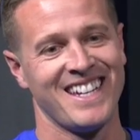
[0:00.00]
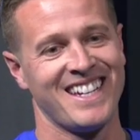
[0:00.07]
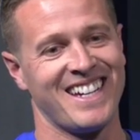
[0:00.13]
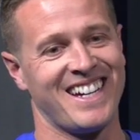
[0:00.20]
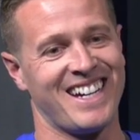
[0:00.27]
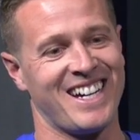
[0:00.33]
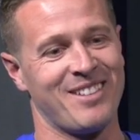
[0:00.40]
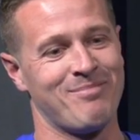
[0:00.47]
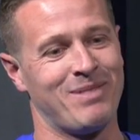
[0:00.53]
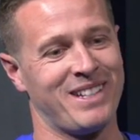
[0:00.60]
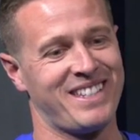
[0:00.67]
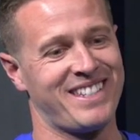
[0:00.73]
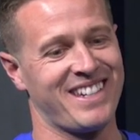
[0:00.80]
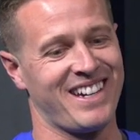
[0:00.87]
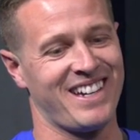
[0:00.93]

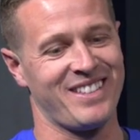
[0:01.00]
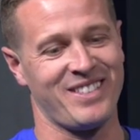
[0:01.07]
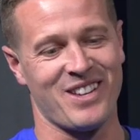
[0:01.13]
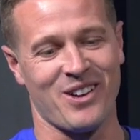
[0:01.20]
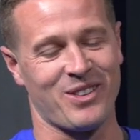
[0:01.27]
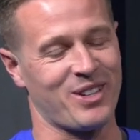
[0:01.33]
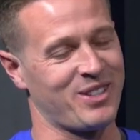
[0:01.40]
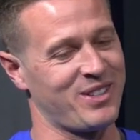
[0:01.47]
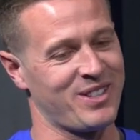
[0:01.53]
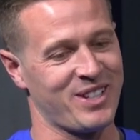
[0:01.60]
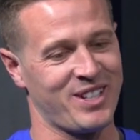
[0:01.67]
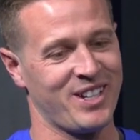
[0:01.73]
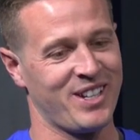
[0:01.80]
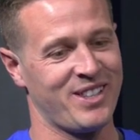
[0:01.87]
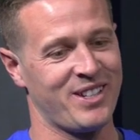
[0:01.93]
No, they're
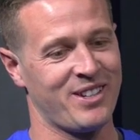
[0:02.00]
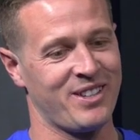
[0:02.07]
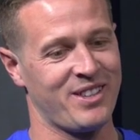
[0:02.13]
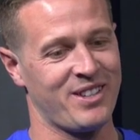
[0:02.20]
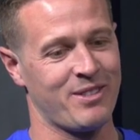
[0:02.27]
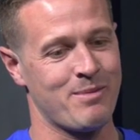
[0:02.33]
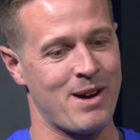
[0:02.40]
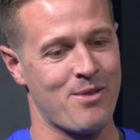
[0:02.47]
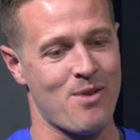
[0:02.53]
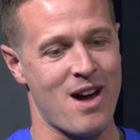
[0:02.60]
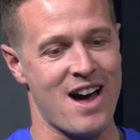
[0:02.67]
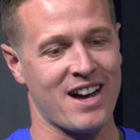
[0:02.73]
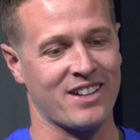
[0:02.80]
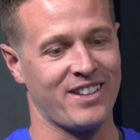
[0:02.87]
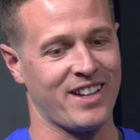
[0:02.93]
good. They're my
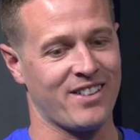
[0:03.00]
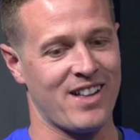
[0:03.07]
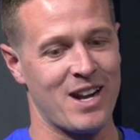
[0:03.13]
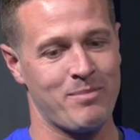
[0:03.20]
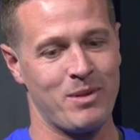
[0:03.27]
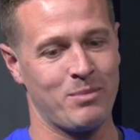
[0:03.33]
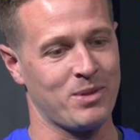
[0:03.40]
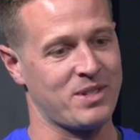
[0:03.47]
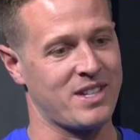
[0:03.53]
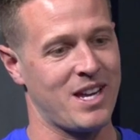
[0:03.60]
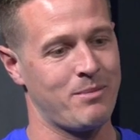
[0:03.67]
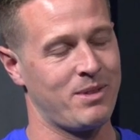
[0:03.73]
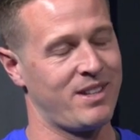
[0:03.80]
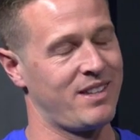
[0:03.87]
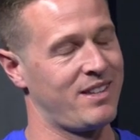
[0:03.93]
rock, like a lot of people say,
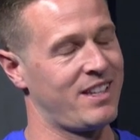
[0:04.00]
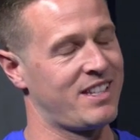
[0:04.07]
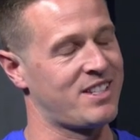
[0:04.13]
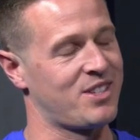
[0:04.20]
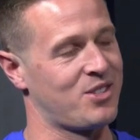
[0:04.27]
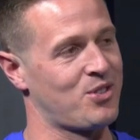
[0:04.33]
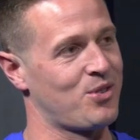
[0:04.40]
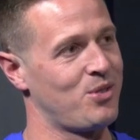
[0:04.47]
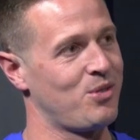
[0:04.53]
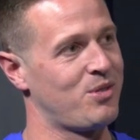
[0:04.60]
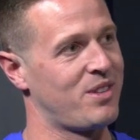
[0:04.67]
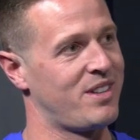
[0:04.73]
but it's the truth.